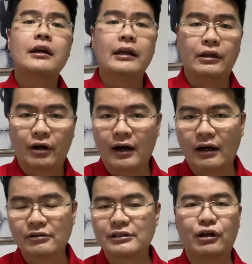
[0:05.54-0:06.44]
in your
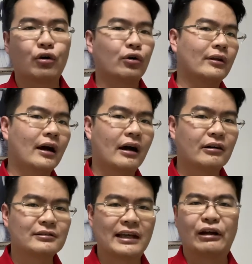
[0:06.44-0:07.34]
house, in your own
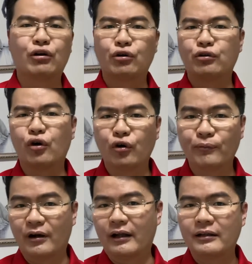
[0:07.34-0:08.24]
house, at your own
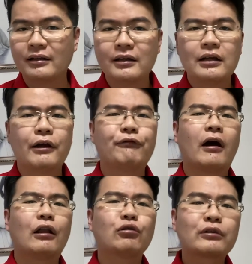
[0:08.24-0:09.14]
home, right? If you
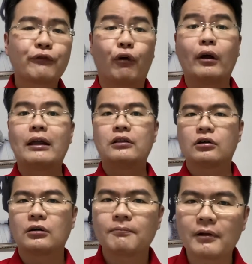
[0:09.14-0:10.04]
are looking for
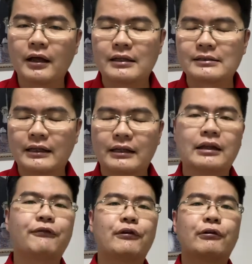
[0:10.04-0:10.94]
indoor plants and
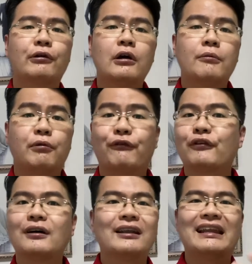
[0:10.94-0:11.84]
if you
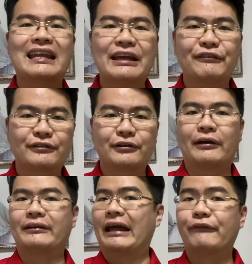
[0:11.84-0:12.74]
prefer leaves
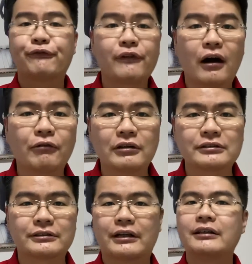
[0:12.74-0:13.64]
than
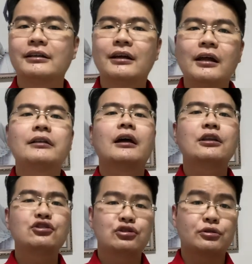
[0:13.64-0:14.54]
flowers, right? Then
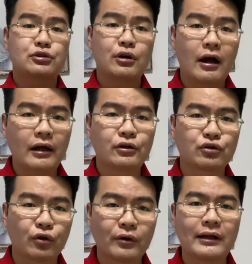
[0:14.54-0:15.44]
you should try
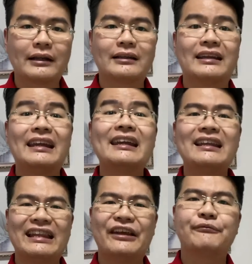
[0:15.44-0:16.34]
growing the
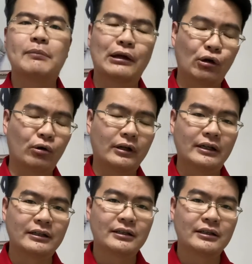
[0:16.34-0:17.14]
leaf begonia.